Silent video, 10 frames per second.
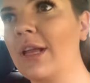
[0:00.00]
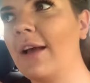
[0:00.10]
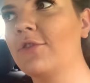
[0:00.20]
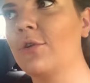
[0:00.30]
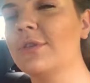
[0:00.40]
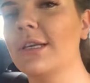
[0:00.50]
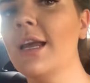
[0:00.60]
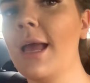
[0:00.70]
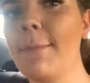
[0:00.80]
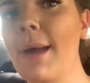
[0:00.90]
I've chosen,
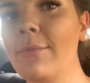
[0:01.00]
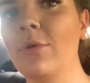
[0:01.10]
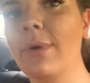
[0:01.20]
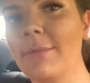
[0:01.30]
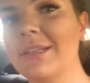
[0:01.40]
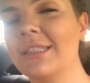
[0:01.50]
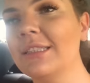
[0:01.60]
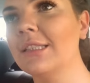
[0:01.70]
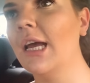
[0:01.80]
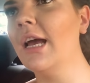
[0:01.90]
my mum and my
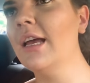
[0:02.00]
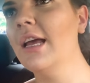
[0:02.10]
sister.